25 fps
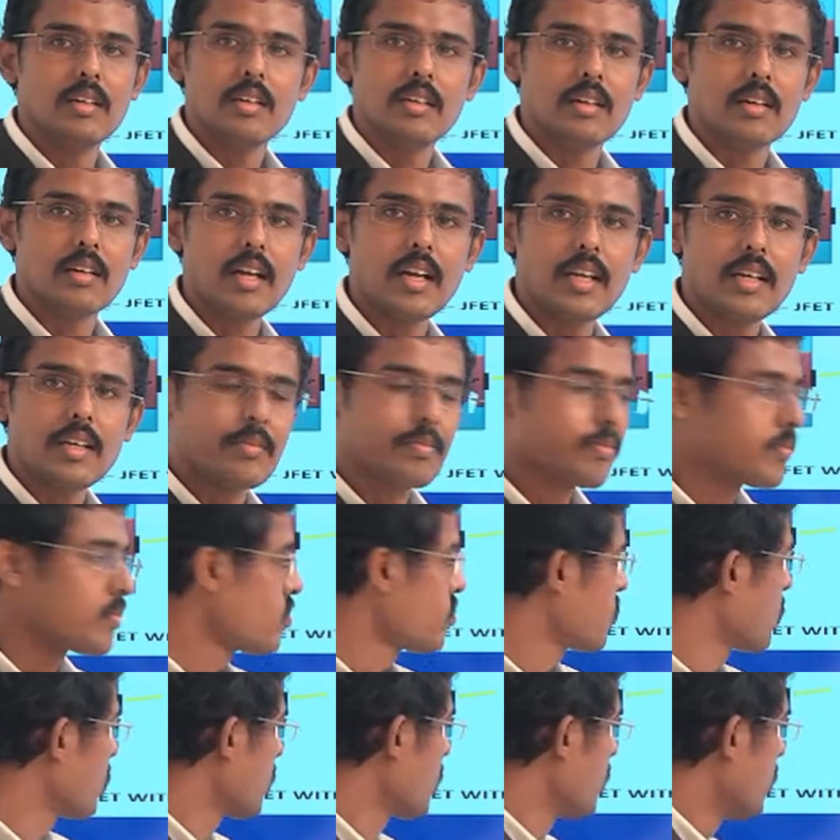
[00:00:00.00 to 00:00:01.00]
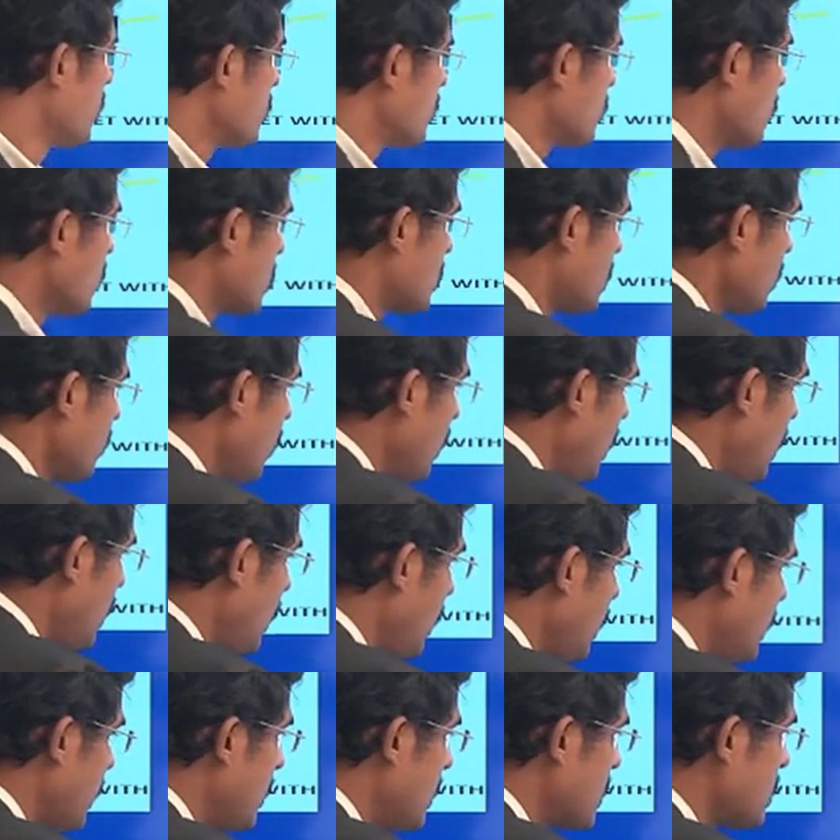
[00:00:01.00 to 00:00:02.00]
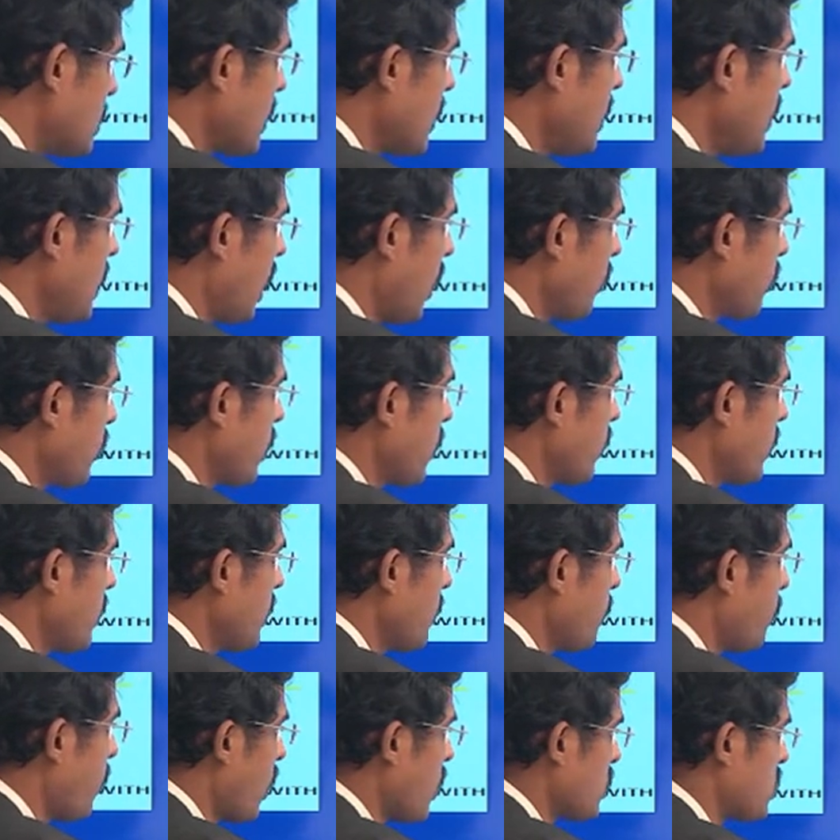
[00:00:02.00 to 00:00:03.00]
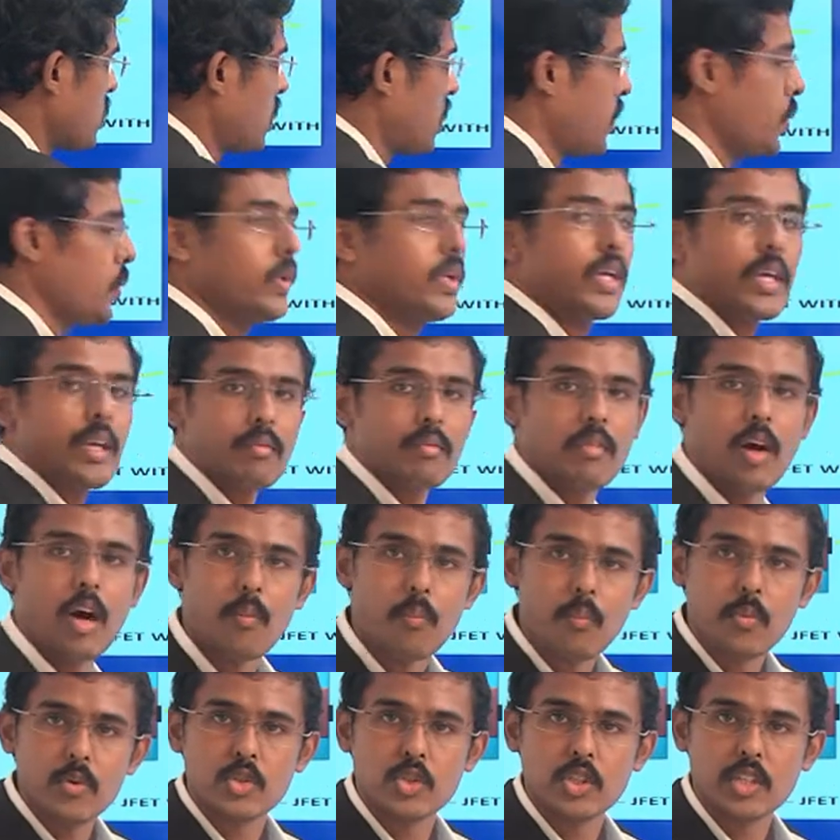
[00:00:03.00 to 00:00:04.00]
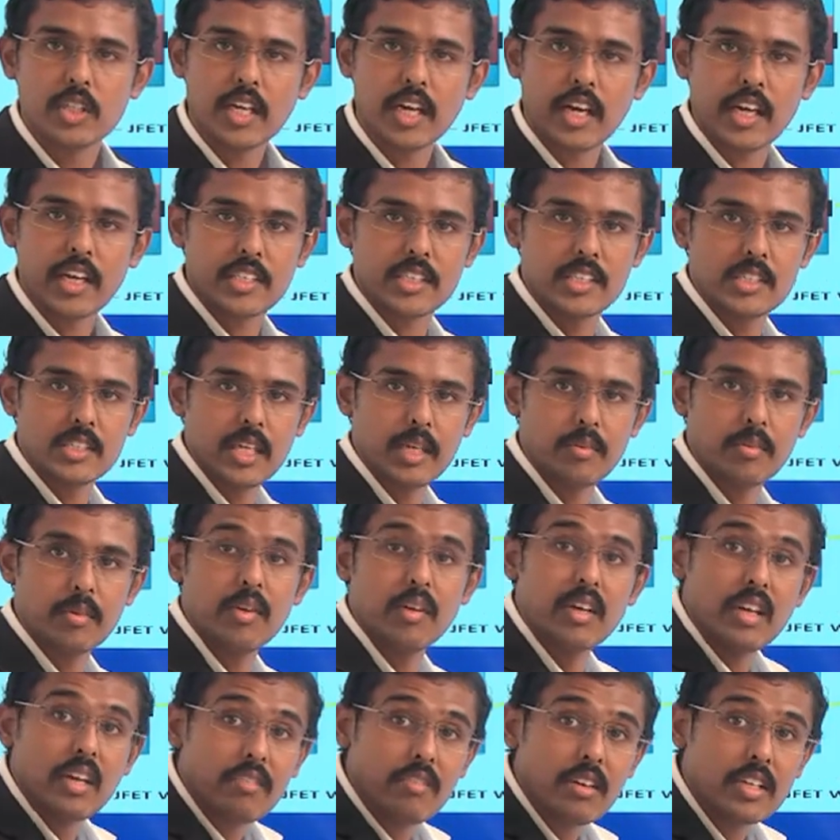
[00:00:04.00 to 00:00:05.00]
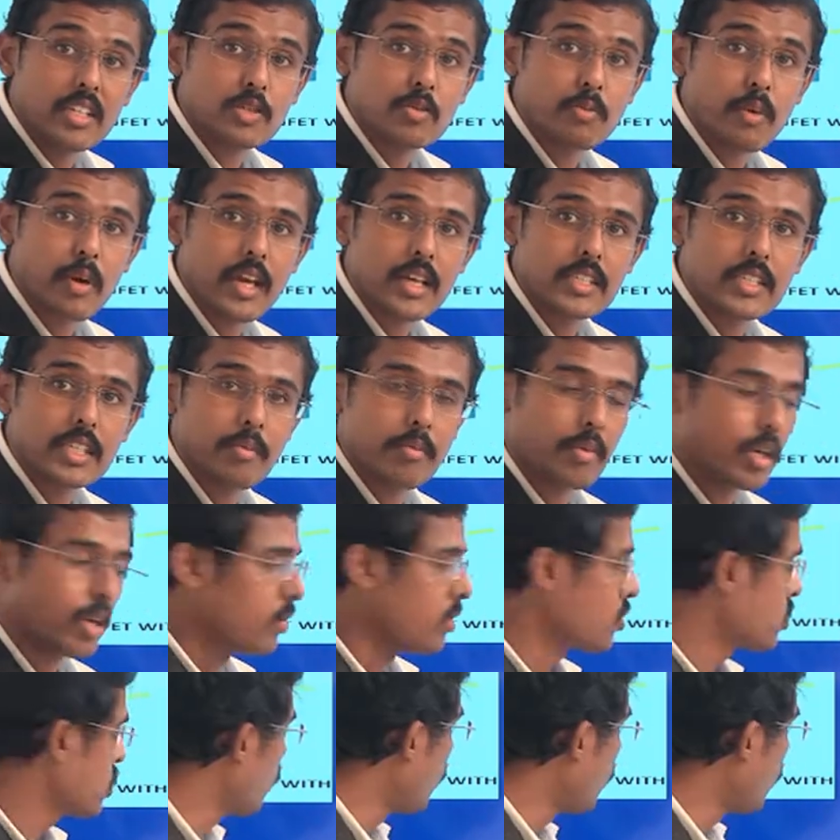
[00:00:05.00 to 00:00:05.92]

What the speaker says: Right? So similarly, this side I am giving the positive here. Opposite connections I am giving, reverse bias I am giving.